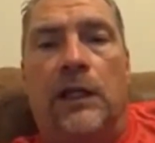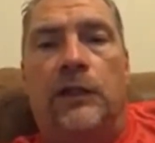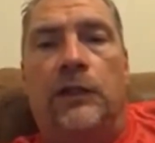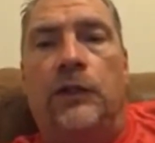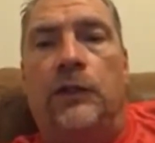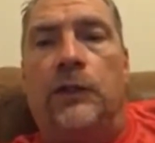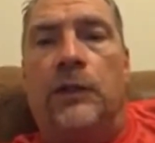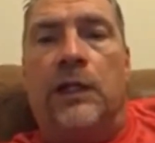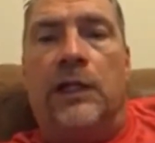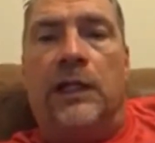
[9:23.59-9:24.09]

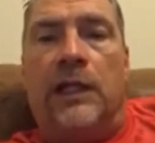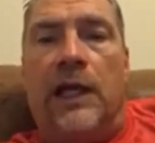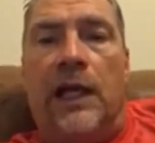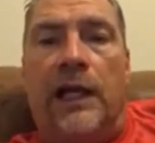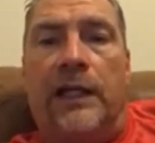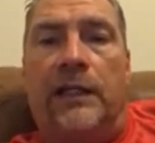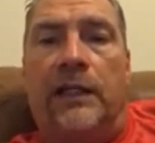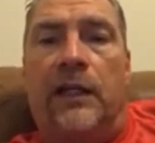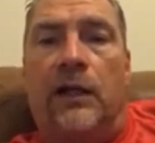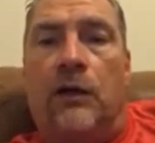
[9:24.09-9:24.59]
you can
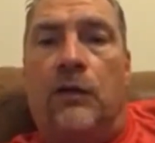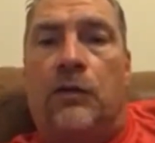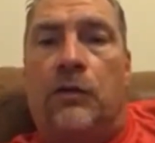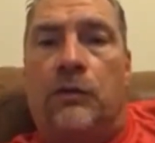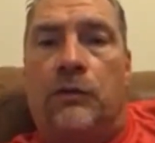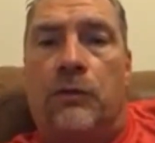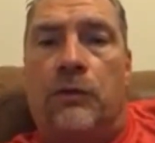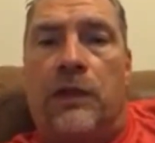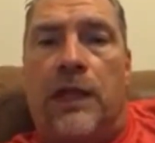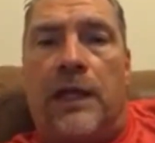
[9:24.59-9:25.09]
kind of go
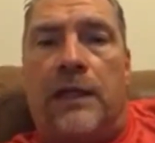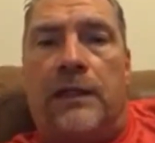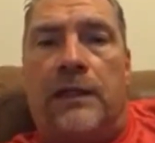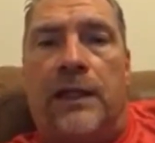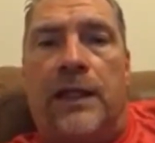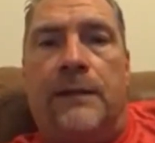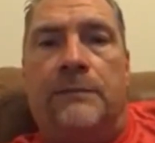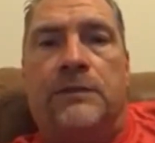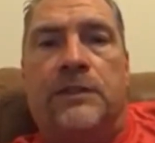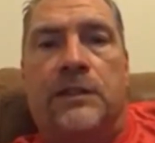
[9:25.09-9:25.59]
through that
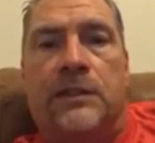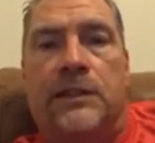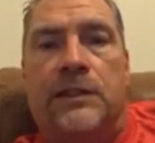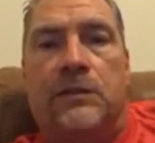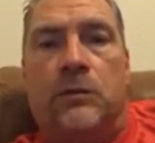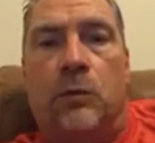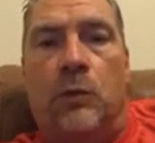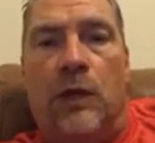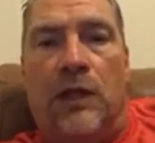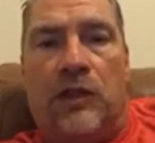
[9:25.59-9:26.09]
names
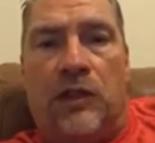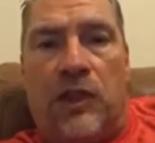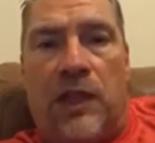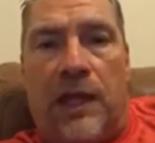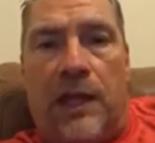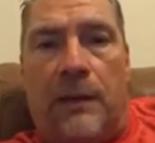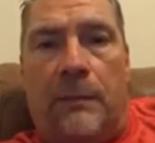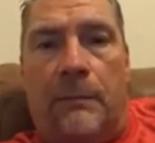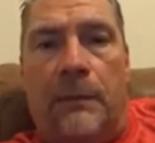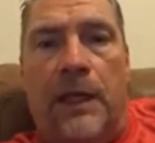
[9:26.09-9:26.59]
list with
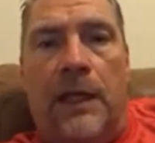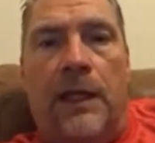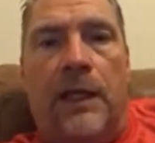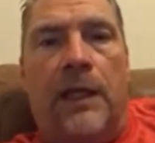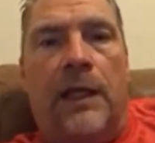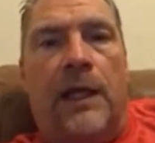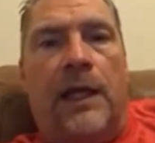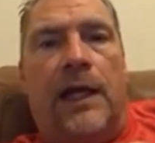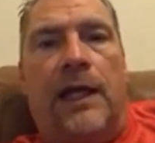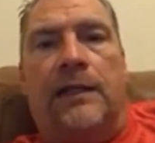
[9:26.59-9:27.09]
them
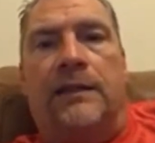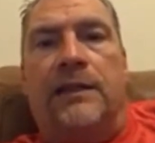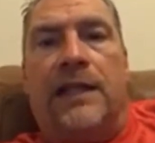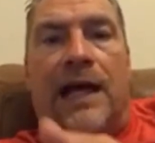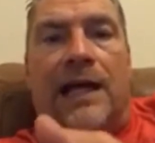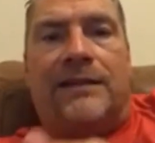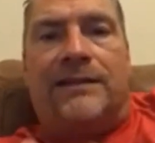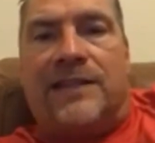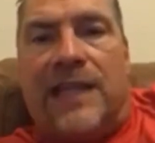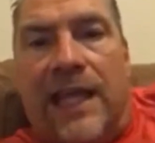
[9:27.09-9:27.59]
and
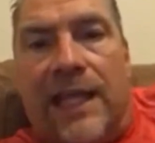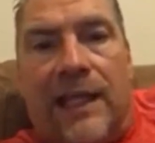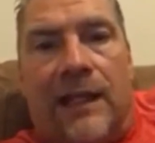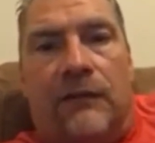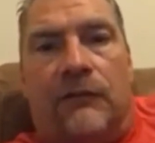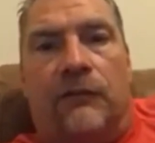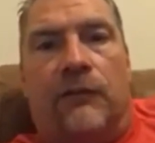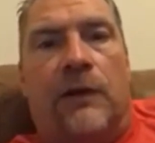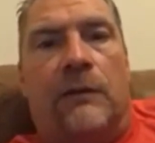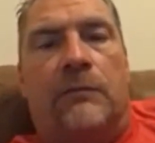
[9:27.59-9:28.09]
not take
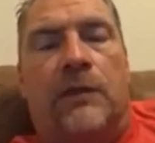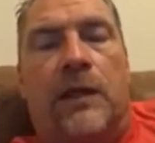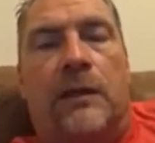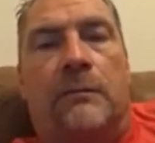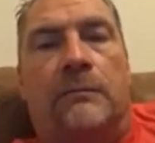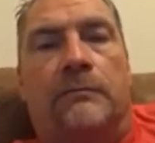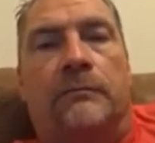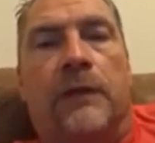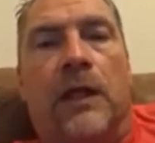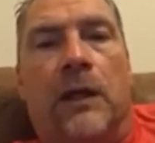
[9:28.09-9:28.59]
it from
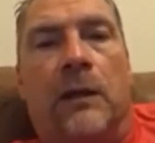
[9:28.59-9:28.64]
them.